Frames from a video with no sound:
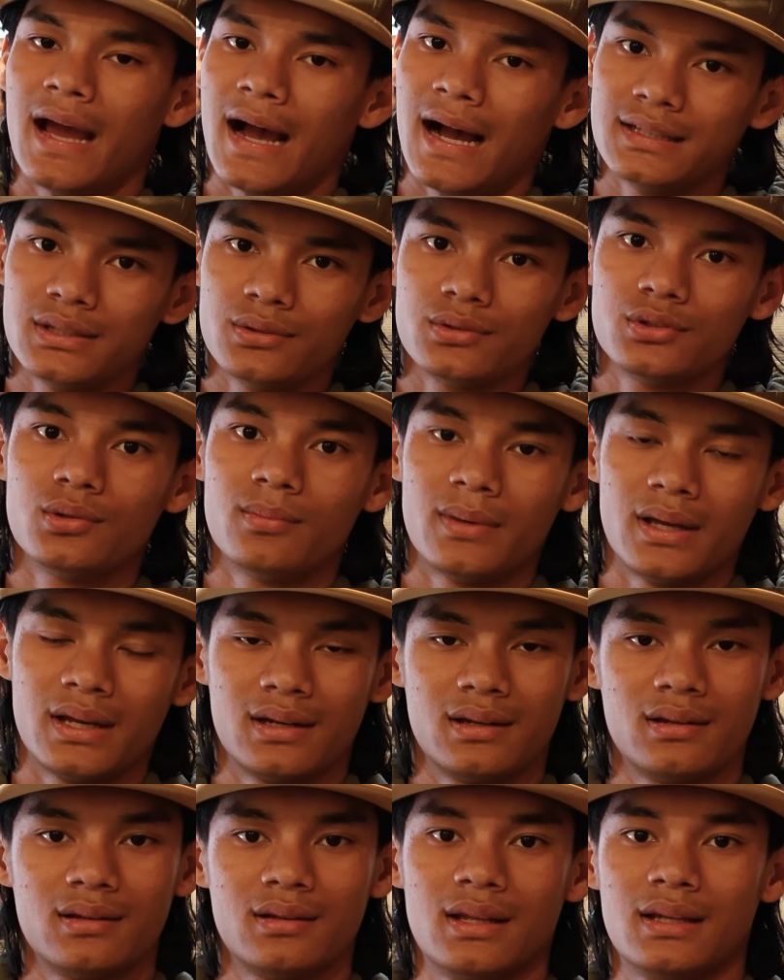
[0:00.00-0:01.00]
as you zoom
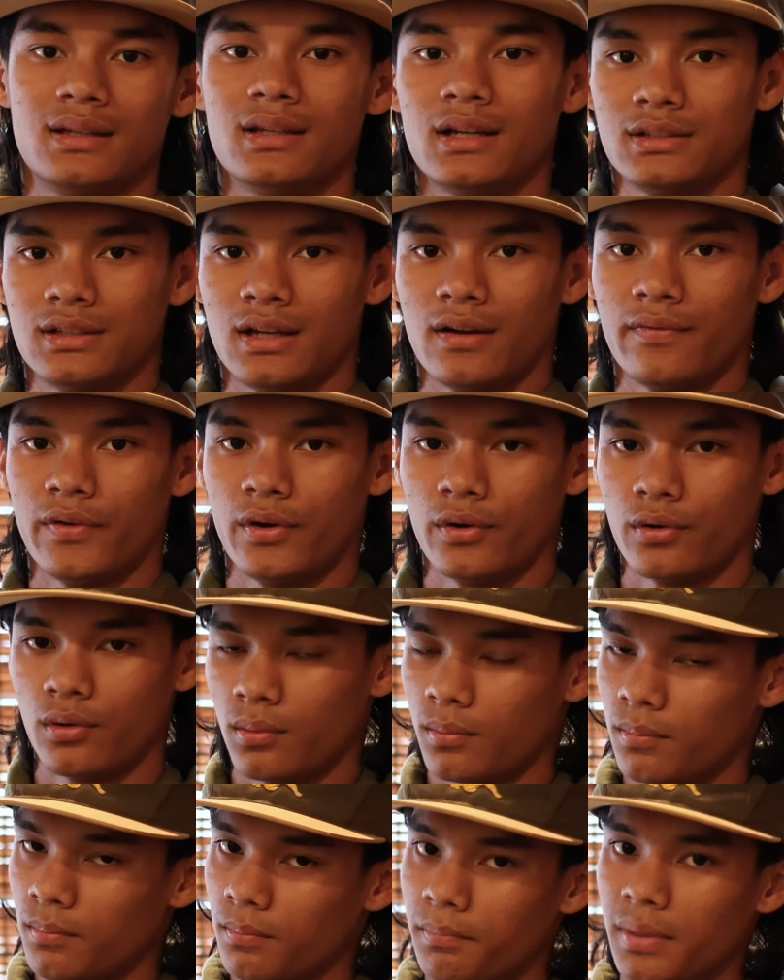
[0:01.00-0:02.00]
in, it does get
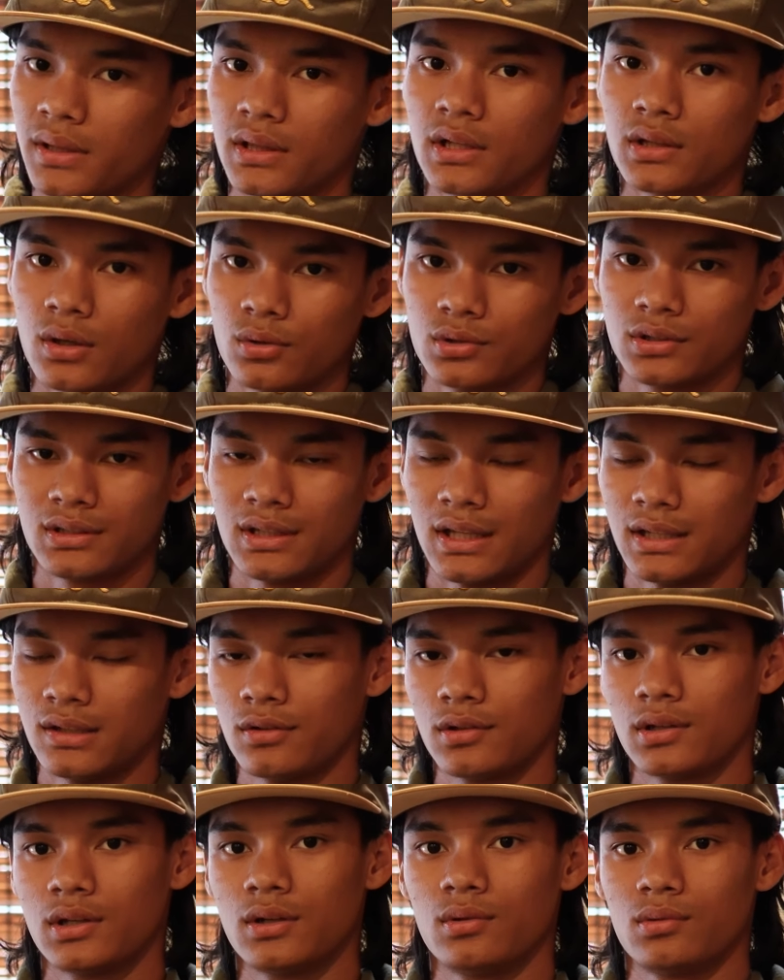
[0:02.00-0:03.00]
farther. But the closest thing
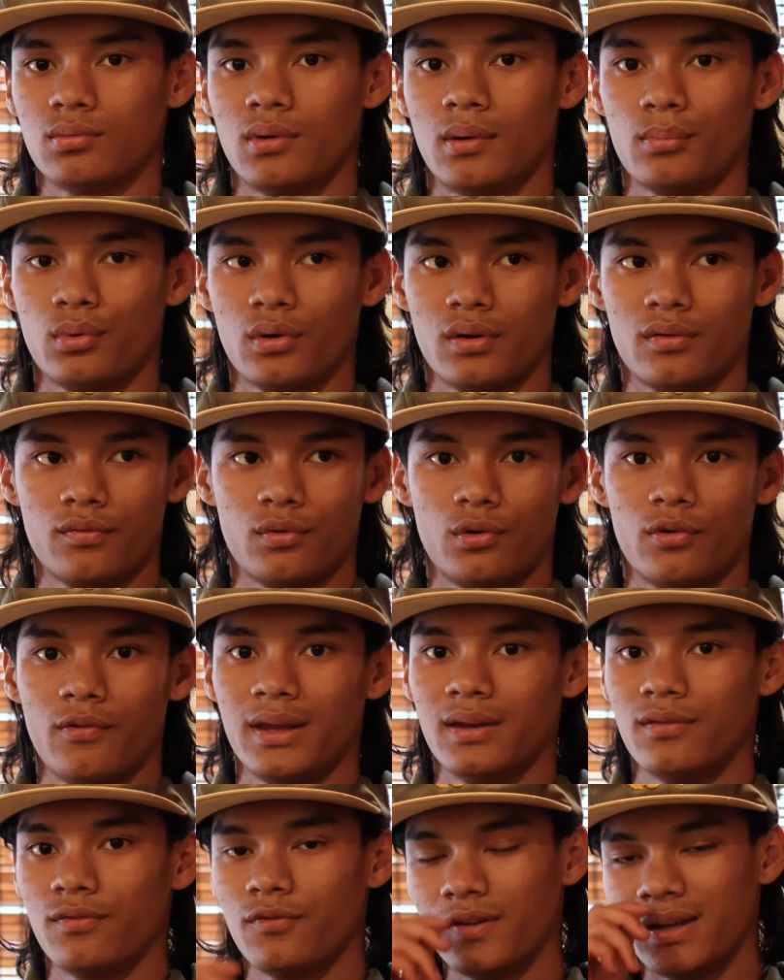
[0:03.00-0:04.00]
you can do is
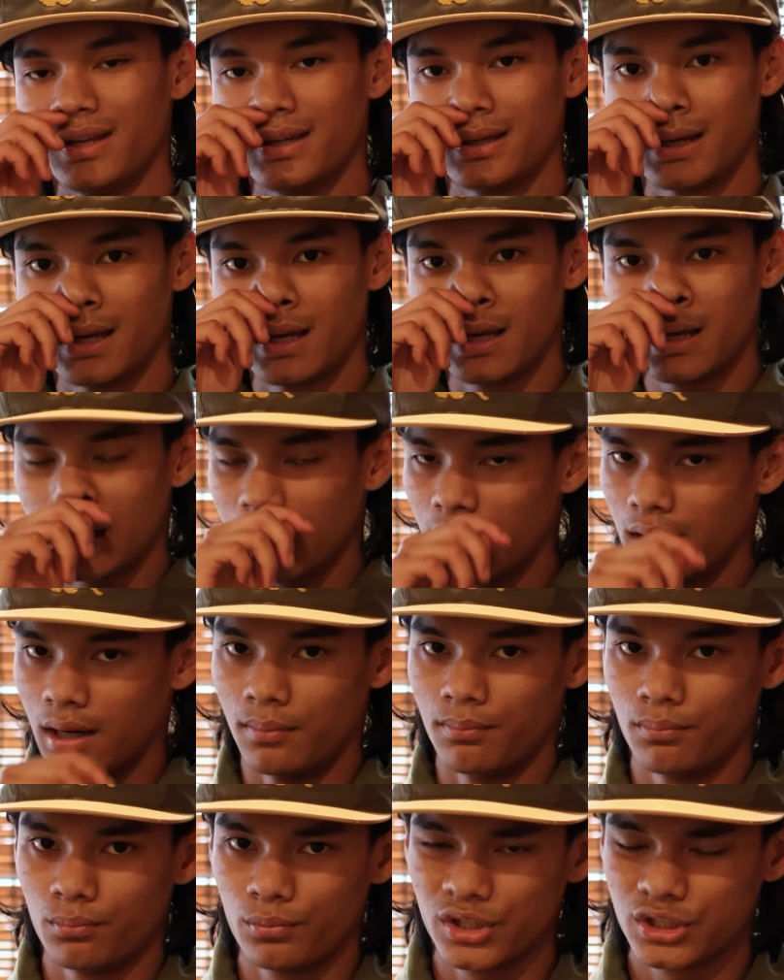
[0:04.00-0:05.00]
1.48 feet,
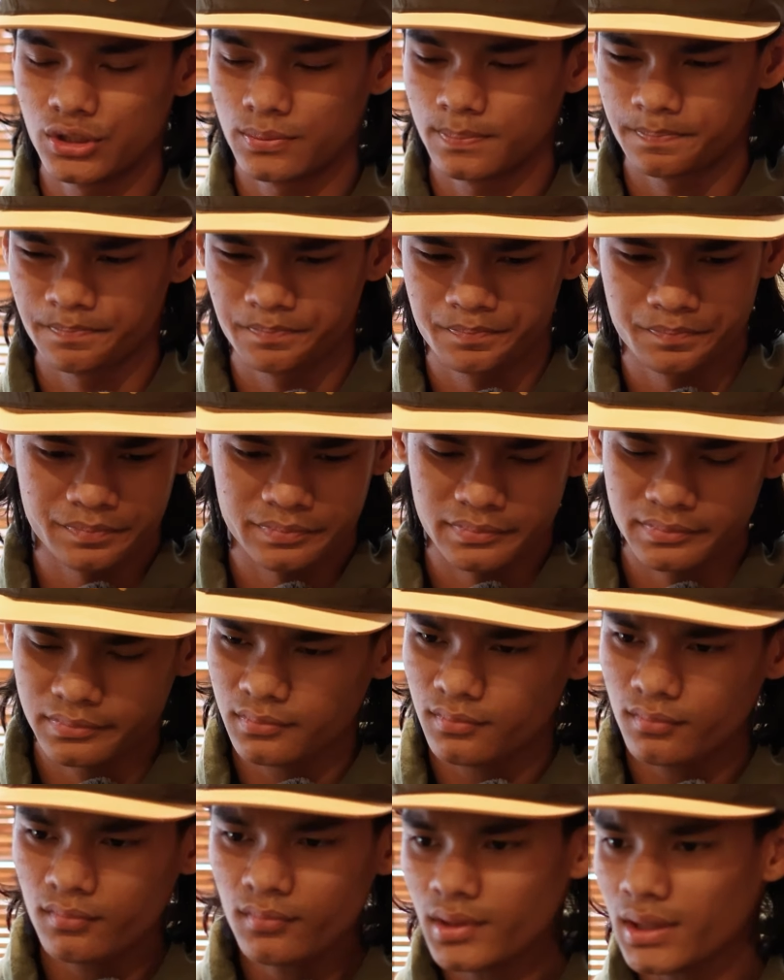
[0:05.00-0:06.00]
which
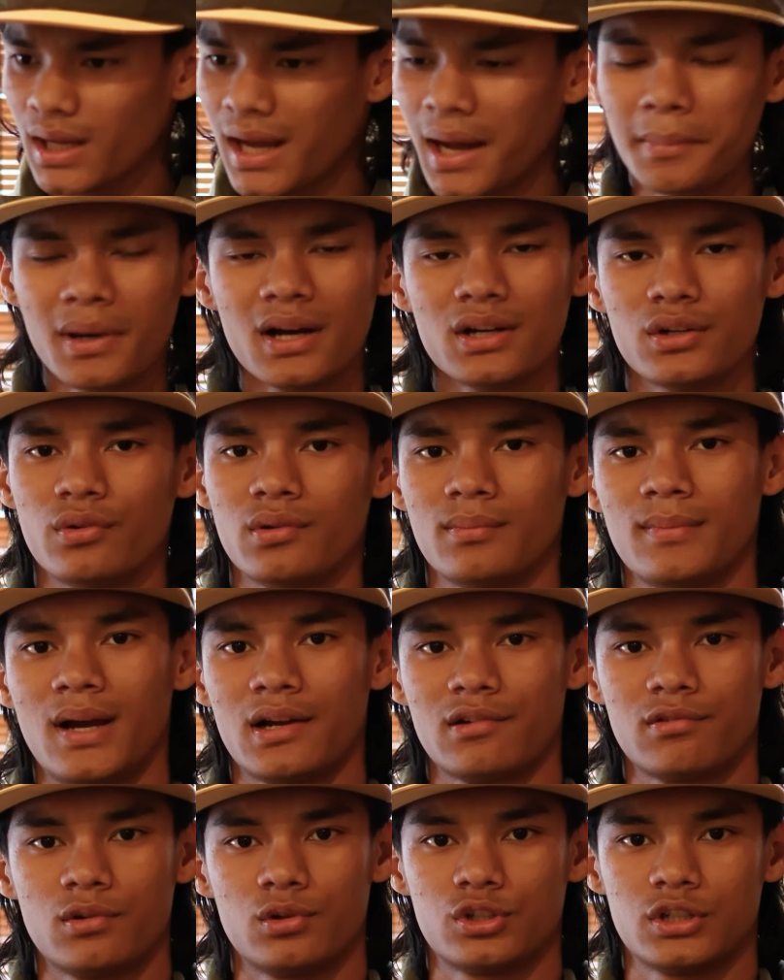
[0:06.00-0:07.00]
I'm not doing
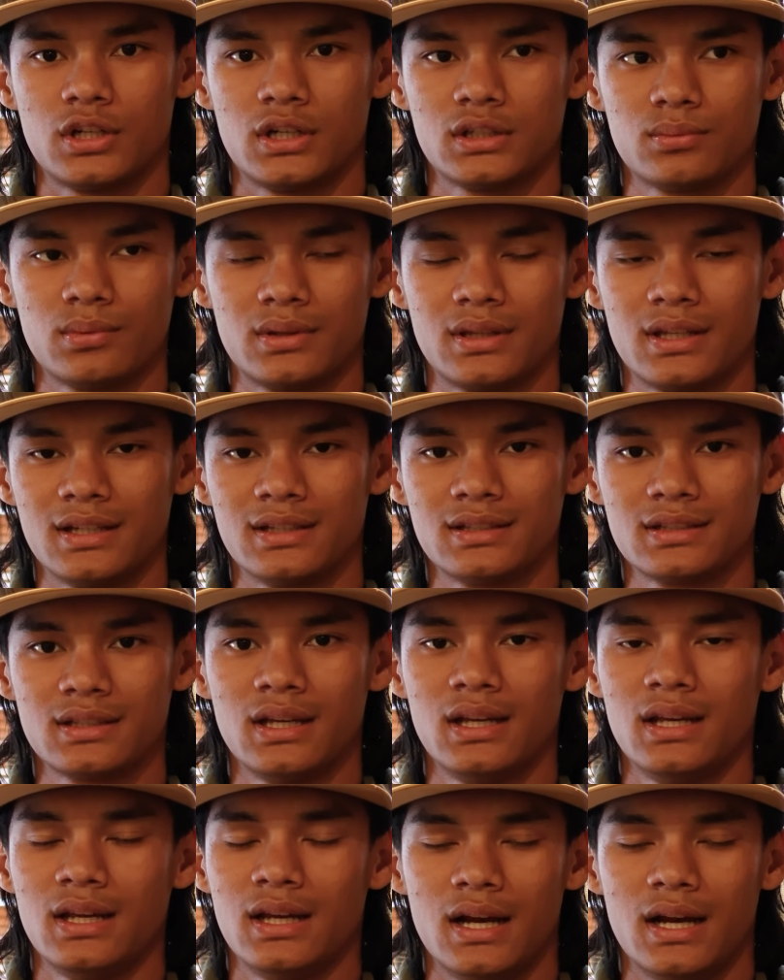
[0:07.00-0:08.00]
macro shots with this.